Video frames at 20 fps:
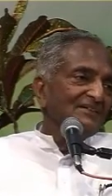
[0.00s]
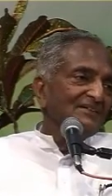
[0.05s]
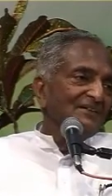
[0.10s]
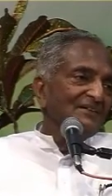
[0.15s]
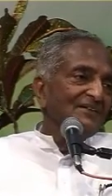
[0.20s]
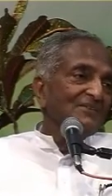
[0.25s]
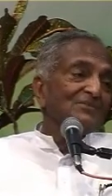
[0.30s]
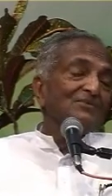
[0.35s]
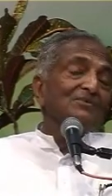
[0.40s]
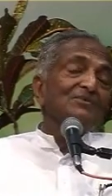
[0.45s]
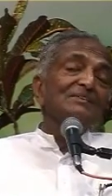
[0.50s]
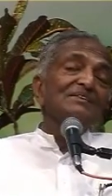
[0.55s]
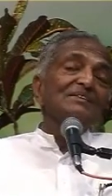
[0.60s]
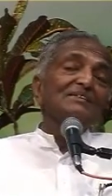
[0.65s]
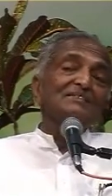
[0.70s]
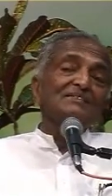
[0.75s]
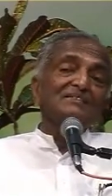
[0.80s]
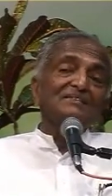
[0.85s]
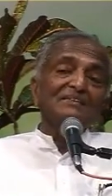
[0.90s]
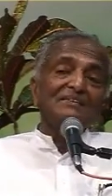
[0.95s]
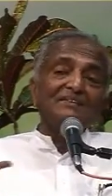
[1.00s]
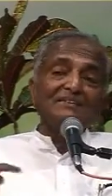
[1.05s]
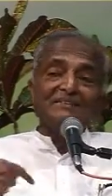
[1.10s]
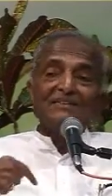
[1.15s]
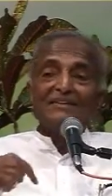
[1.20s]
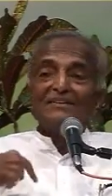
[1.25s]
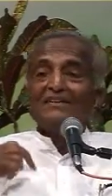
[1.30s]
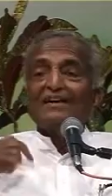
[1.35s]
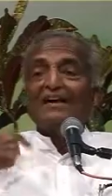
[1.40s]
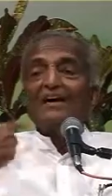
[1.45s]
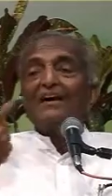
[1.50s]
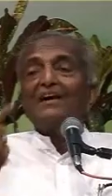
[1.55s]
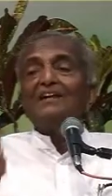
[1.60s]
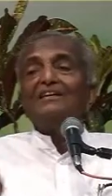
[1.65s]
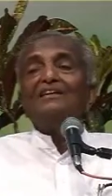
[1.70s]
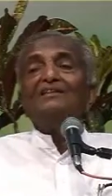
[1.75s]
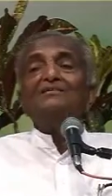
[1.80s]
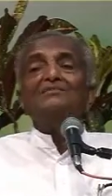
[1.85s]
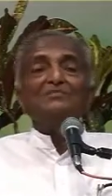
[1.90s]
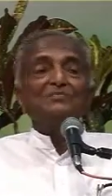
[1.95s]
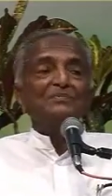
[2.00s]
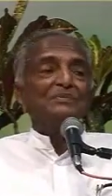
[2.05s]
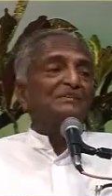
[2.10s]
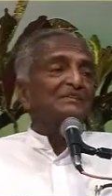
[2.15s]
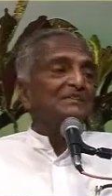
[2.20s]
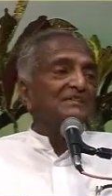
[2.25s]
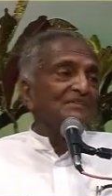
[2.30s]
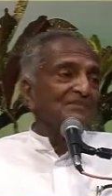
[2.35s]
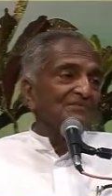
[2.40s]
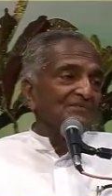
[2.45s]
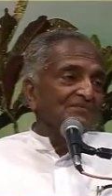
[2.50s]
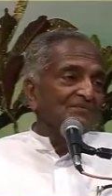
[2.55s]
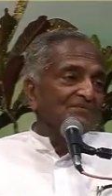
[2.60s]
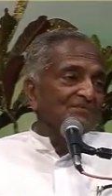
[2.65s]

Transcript: Now, who is saying that I am speaking?